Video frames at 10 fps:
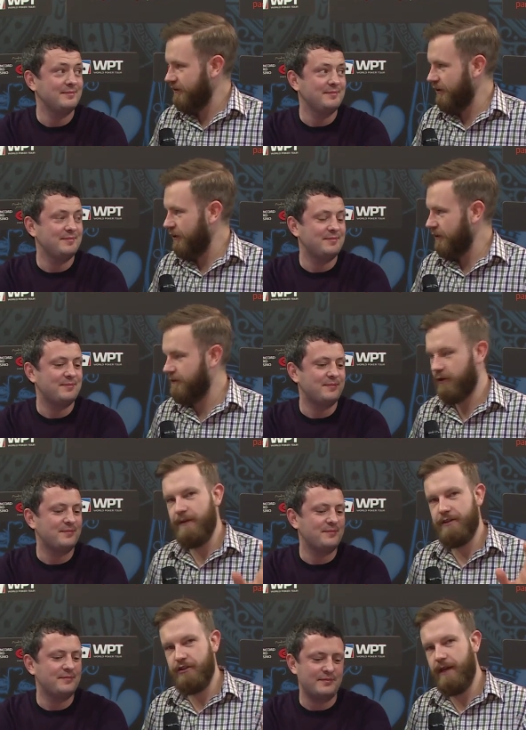Speaker 1: euros for
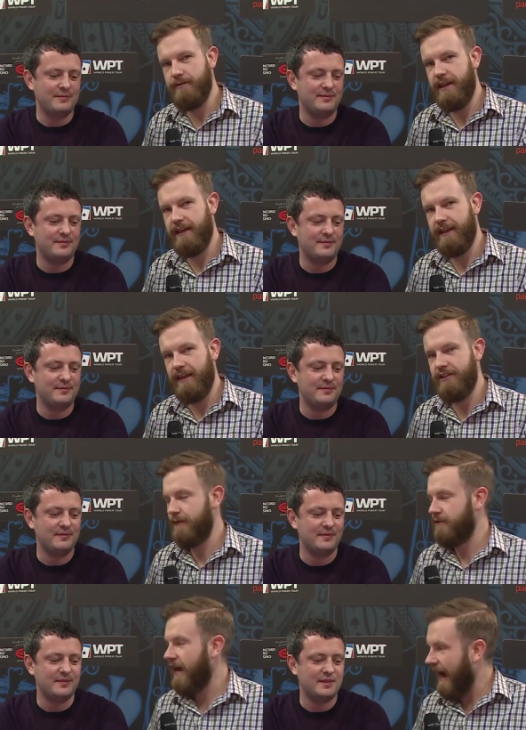Mr. James Akenhead.
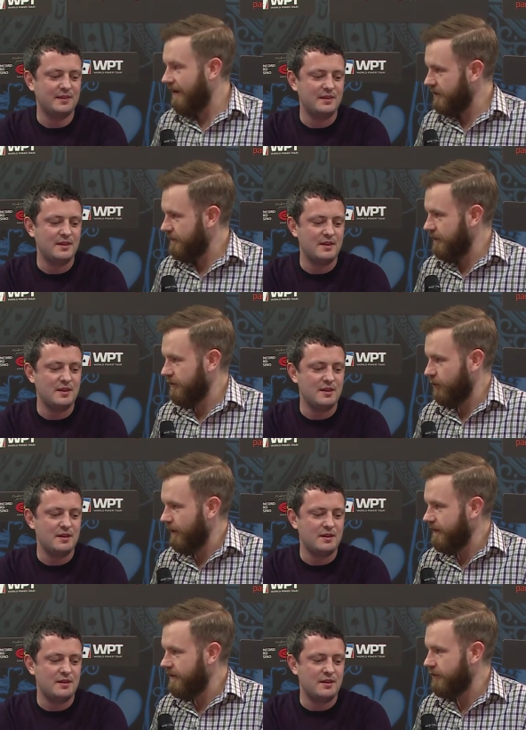James, how does it feel to
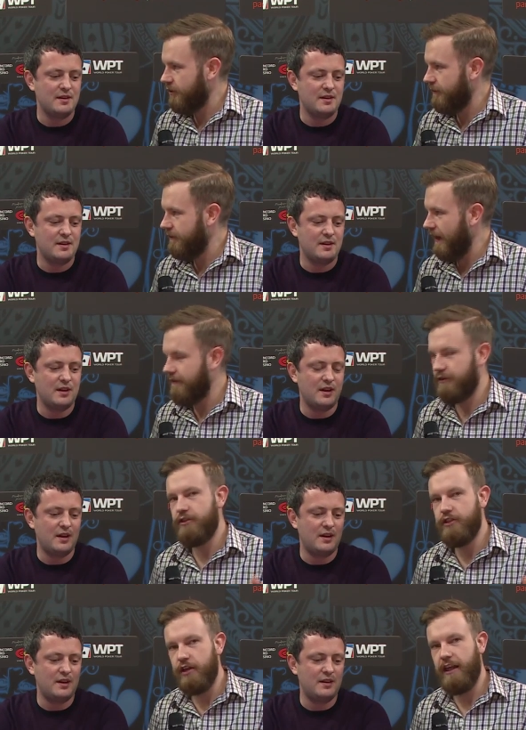win this tournament after
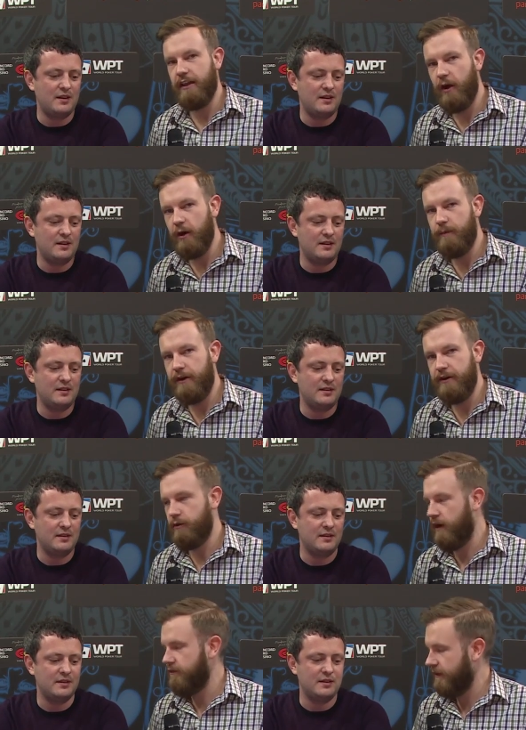such a long period
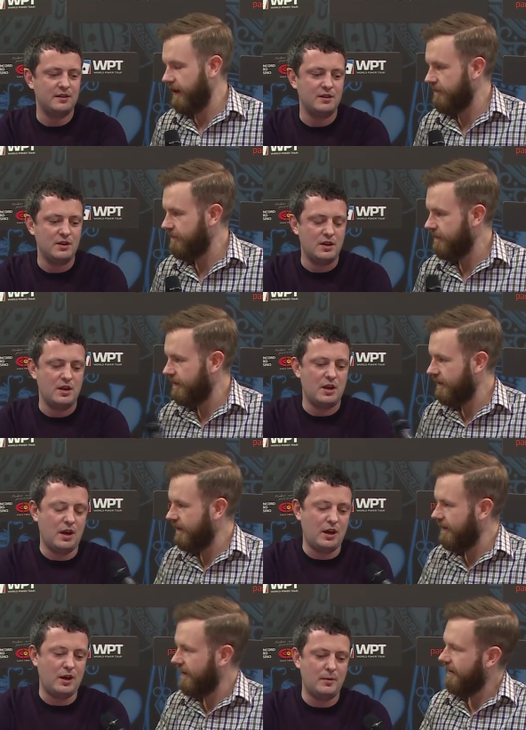away from the game?
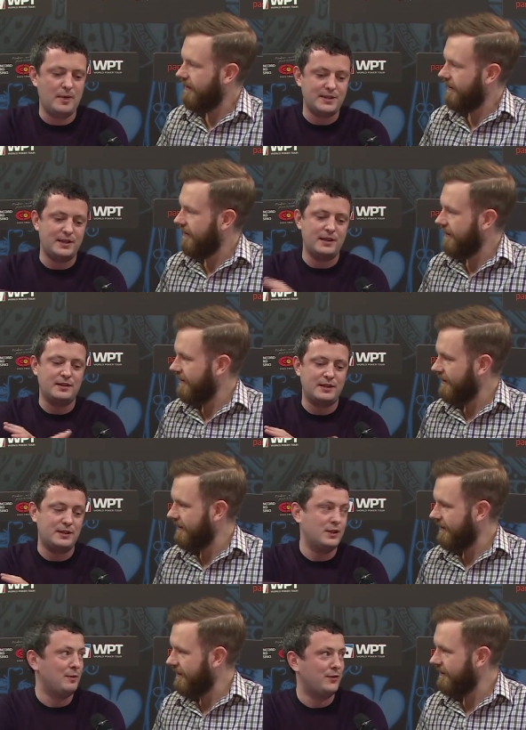
Speaker 2: Um, as I said
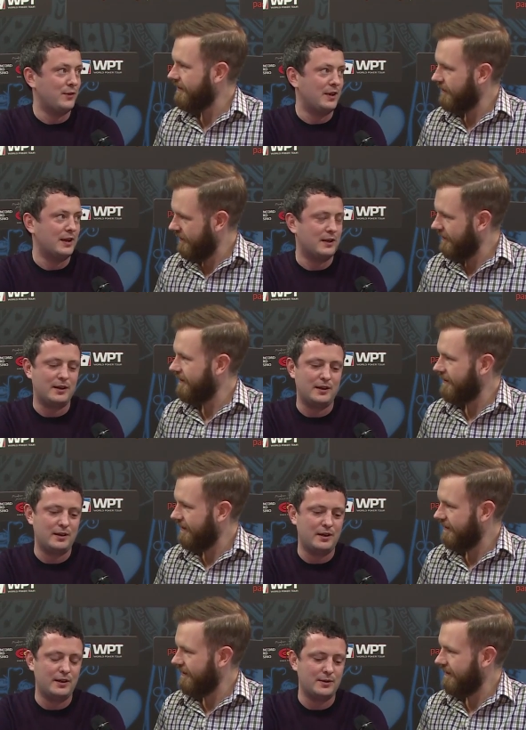to you before, like uh,
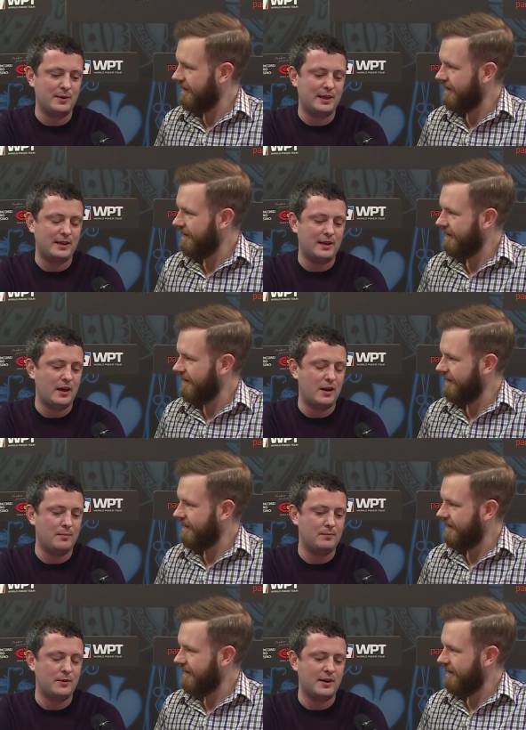earlier this week,
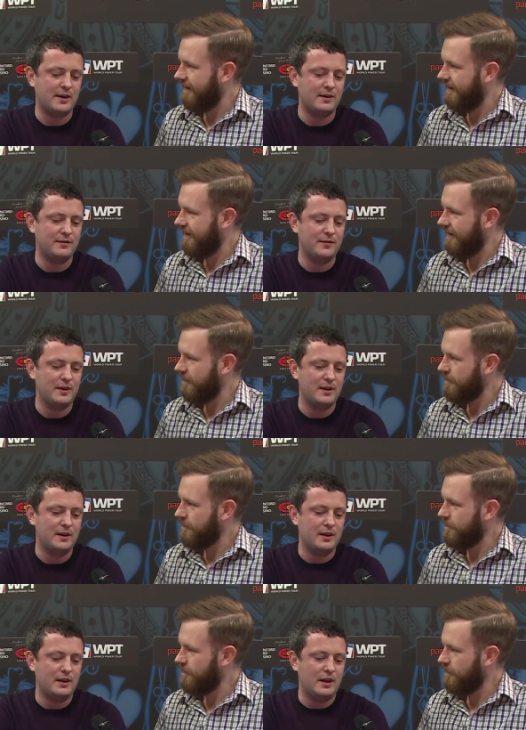um, I kind of
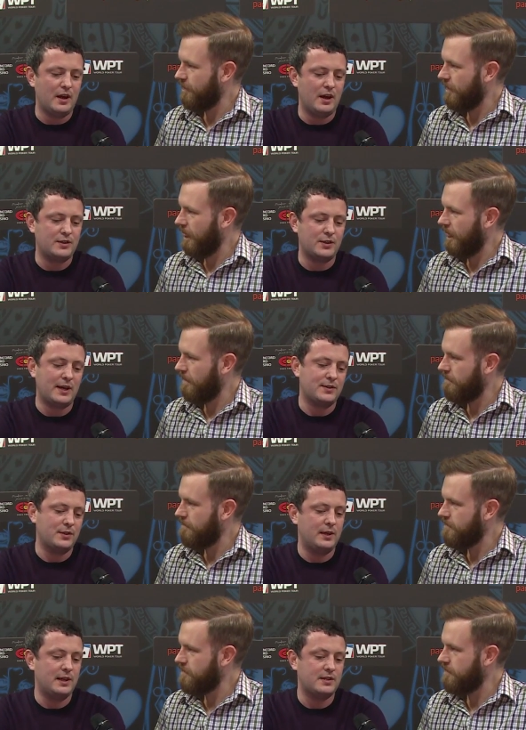uh, took out
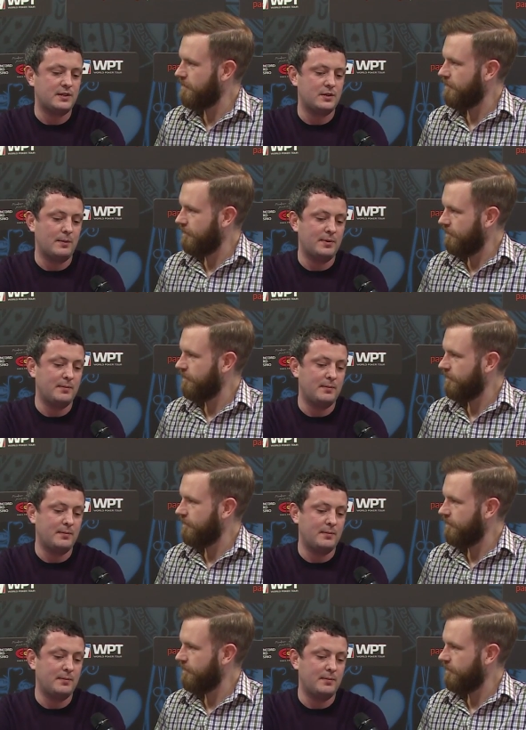two years to open a